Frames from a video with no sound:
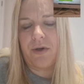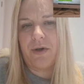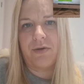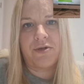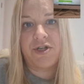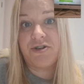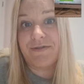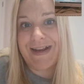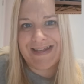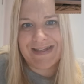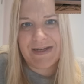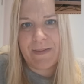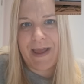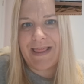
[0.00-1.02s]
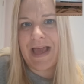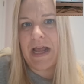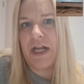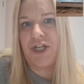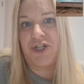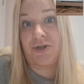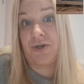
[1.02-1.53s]
underestimate that and
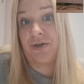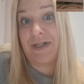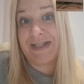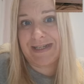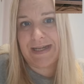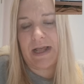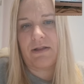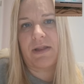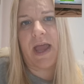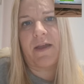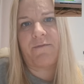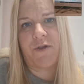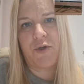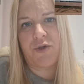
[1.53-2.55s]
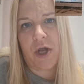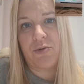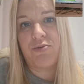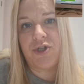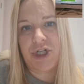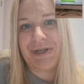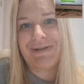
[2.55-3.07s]
I do not undersell that. If you
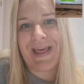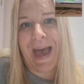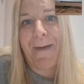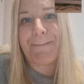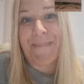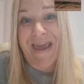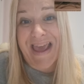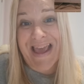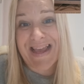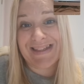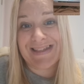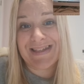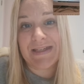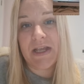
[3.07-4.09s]
don't do that bit,